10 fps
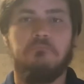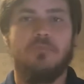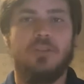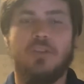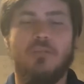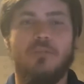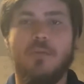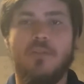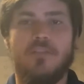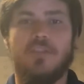would go to
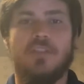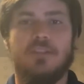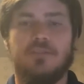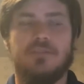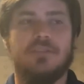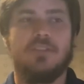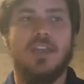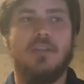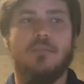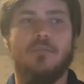movie theaters, and
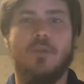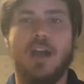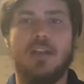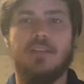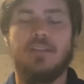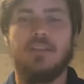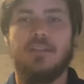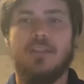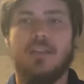they were widely